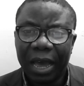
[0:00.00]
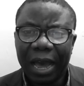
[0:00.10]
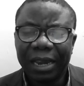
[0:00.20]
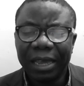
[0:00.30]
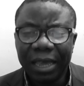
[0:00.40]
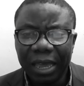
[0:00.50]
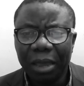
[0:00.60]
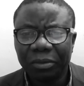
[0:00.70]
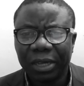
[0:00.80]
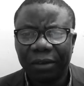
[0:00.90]
And he
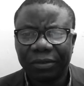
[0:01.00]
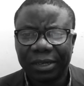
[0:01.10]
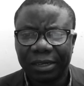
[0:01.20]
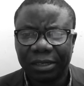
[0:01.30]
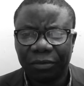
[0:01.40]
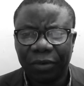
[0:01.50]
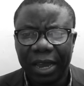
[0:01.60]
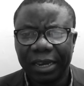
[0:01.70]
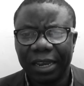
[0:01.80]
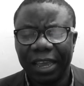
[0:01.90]
himself
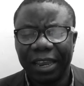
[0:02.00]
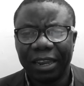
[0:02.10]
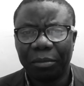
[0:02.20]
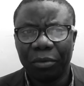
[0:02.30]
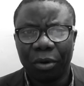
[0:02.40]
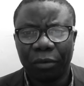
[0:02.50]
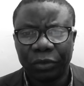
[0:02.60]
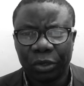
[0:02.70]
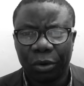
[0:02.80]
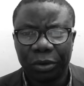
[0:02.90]
testified in the book
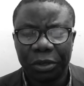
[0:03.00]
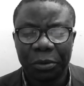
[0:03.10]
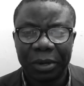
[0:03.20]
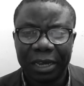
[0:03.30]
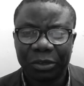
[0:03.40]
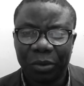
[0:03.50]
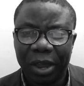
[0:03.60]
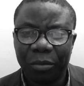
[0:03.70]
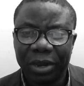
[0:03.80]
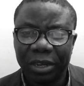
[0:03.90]
of John. You know, that's
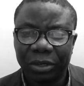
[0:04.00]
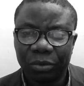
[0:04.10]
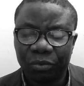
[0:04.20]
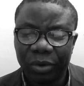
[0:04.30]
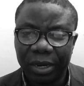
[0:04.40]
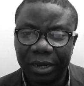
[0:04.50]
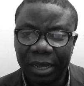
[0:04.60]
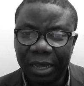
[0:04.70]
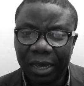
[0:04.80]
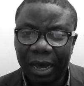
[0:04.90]
why we need to read
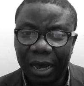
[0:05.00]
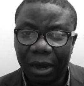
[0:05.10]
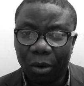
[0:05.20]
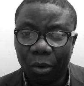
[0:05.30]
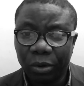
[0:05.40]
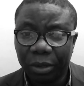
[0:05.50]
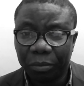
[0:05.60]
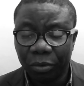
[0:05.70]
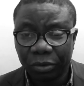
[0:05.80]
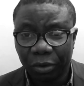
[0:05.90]
all the
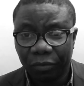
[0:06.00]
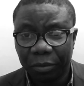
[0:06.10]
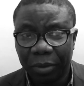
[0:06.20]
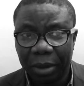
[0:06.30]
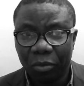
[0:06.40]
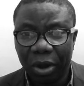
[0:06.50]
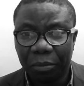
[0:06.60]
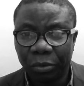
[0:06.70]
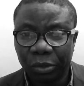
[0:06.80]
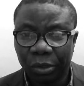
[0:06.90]
books of the Bible and
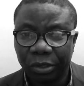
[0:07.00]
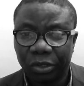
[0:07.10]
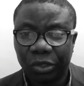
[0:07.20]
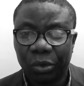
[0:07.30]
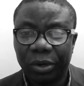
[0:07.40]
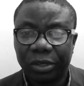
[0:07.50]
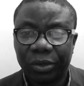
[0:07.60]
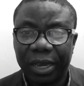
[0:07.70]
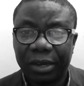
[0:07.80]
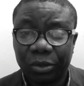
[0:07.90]
put all the stories
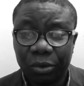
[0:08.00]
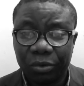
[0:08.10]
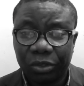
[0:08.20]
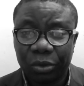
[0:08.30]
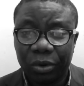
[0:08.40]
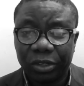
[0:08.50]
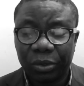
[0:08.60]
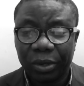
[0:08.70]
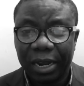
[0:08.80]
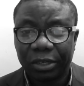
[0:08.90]

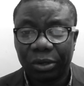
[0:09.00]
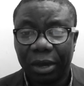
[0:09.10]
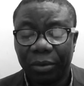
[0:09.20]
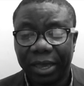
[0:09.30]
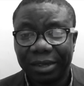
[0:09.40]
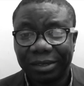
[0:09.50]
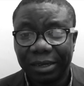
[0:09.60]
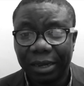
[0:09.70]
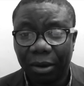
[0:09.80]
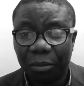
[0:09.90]
together so that we can see
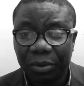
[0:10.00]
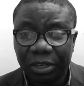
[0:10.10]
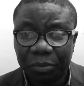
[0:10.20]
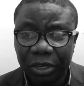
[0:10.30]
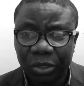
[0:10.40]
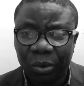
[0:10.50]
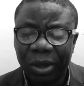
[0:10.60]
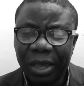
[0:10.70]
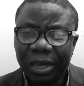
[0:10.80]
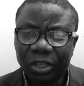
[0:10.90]
the complete picture.
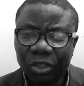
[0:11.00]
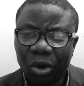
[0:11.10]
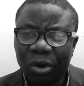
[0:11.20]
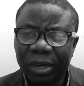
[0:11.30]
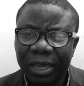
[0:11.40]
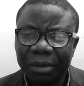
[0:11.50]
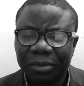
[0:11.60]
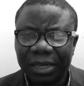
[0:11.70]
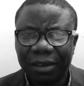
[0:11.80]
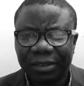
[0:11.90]
John
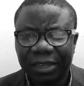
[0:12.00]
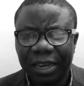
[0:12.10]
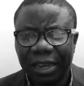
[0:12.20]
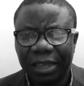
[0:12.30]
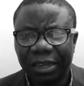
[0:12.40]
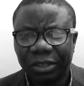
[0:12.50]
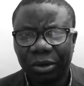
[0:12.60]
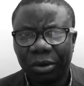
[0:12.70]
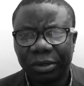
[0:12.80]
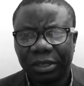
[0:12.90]
himself said it in
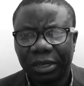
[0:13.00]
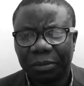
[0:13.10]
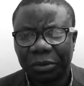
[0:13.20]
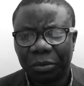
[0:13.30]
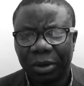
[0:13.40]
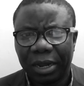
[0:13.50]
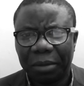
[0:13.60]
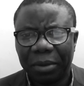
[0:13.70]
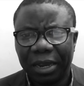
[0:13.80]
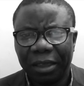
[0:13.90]
John chapter 1, I
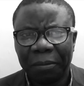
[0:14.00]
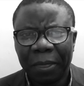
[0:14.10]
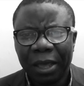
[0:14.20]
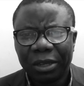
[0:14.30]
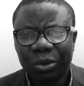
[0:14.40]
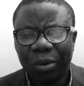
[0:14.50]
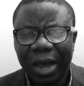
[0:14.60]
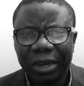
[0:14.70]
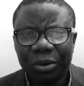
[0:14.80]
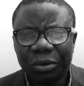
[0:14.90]
believe. So
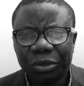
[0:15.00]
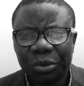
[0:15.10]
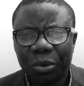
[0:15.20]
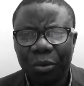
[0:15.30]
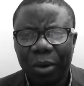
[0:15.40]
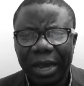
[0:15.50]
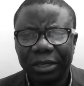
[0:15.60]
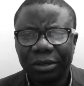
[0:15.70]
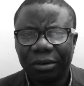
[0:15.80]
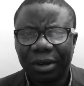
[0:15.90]
I don't know why
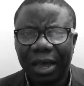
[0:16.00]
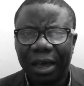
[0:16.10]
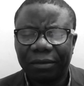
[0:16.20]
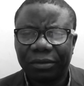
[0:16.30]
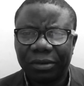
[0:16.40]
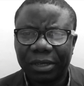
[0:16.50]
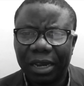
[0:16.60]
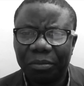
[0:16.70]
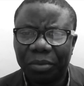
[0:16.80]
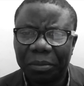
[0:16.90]
John have to
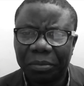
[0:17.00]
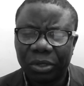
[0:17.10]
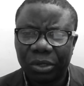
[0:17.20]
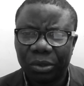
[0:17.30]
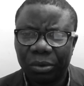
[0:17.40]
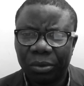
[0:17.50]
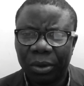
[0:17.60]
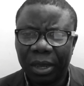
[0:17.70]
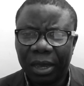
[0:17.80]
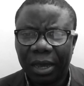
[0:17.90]
send people to
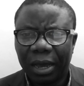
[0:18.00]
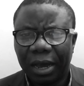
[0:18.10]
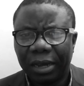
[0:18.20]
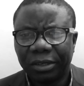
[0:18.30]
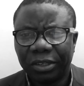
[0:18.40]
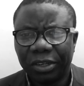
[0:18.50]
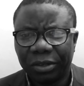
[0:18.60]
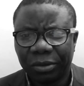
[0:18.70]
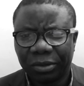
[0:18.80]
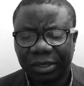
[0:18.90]

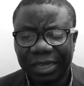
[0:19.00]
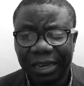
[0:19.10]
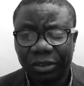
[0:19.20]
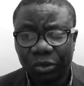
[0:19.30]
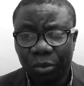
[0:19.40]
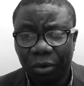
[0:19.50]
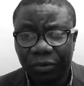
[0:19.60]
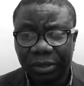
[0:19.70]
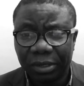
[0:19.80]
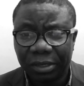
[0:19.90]
Jesus, send two of
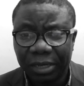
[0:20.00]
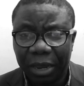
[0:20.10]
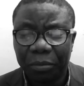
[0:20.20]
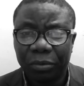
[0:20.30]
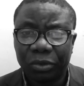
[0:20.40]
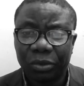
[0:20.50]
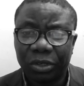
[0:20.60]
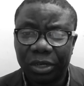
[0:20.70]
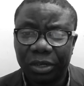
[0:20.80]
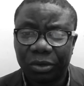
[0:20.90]
his disciples to
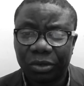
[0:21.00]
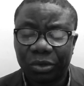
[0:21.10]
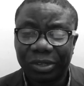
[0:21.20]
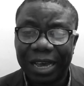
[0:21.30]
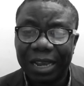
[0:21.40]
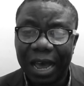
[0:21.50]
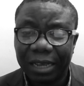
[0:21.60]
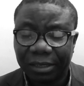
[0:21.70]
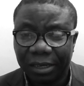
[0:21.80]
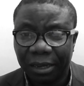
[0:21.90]
Jesus to start
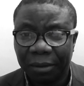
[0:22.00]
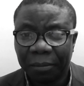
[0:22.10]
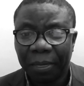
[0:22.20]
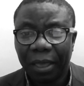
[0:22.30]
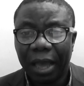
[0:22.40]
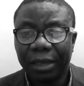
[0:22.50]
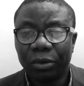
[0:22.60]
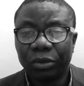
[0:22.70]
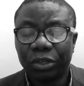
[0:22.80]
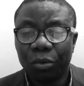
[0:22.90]
asking, are
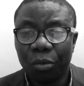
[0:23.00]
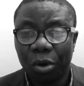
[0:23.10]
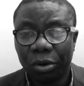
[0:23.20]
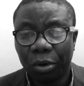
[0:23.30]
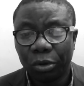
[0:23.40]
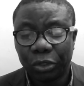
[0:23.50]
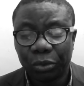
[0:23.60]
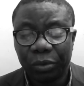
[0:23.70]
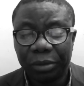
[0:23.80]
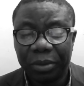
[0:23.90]
you the one, or
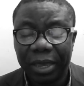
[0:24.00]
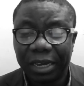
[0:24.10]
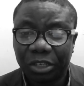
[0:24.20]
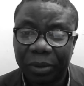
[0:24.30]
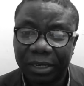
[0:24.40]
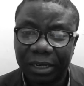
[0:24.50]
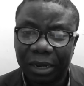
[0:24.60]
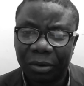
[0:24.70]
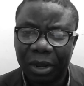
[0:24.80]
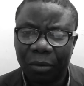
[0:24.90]
should we be expecting
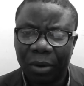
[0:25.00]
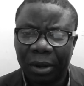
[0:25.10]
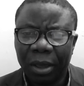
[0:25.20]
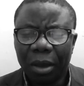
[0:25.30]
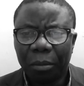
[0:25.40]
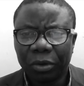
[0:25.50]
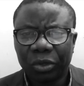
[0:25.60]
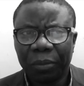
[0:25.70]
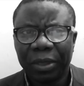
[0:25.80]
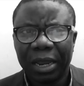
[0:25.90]
another one? But
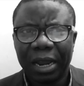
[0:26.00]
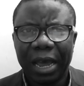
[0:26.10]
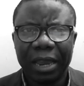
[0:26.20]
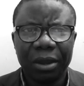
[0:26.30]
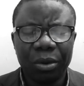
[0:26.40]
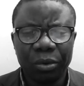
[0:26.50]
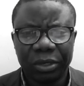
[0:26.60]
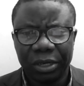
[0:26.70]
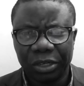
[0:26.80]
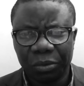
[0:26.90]
something that I
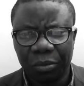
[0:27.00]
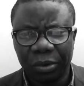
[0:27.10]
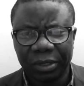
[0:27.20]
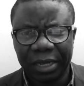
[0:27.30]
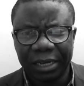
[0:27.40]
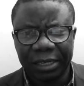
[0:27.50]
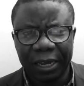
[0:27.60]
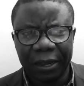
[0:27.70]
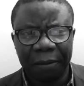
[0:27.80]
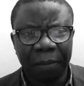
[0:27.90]
noticed was that
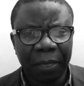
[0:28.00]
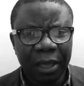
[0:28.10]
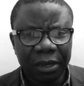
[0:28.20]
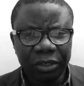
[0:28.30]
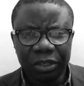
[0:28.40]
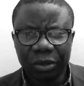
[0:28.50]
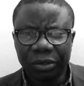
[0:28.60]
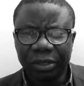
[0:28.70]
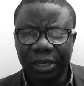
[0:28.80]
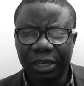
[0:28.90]

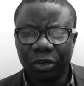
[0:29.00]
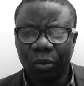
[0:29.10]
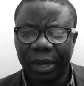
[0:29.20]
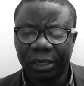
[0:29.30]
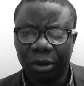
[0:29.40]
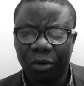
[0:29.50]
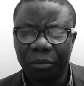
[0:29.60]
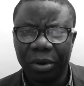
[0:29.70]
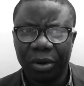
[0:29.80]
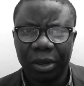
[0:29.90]
Jesus did quite a lot of
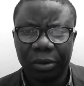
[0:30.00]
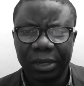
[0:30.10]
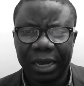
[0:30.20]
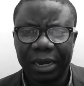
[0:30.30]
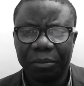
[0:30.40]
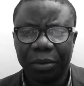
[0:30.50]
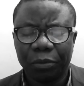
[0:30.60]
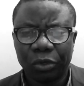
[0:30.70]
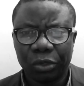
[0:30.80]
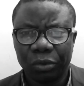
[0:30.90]
miracles, and then
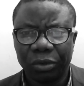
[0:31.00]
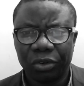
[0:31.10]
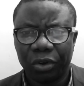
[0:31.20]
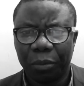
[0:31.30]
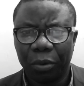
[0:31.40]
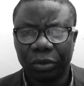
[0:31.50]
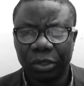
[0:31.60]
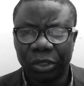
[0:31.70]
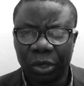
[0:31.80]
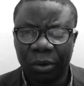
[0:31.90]
people took the report
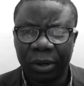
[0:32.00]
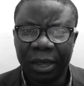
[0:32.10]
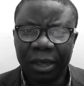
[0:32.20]
to John.